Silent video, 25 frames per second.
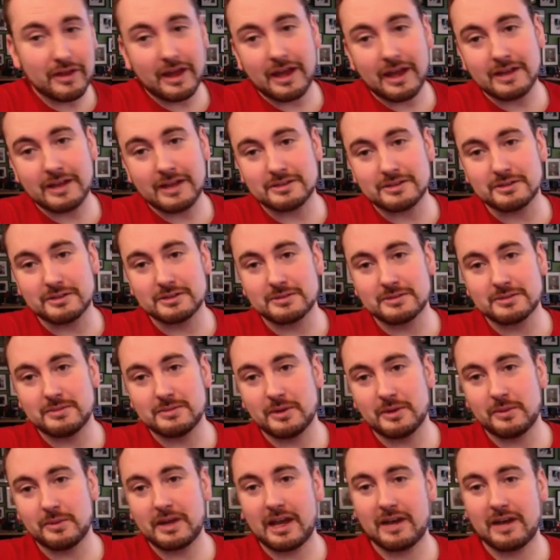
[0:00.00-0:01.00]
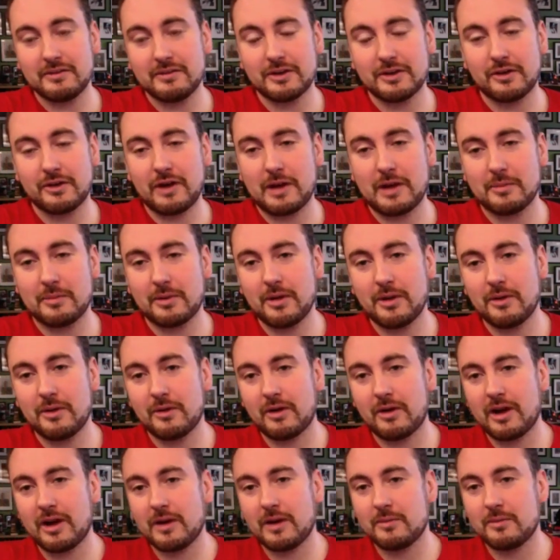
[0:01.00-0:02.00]
answers, but we have a great
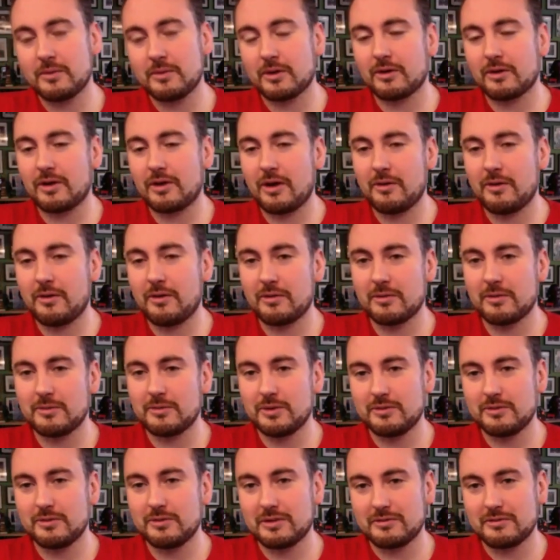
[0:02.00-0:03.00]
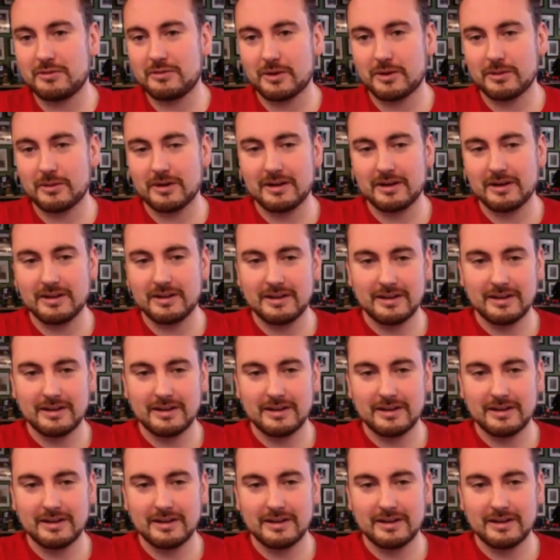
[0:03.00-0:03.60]
program. We're growing, we're moving forward.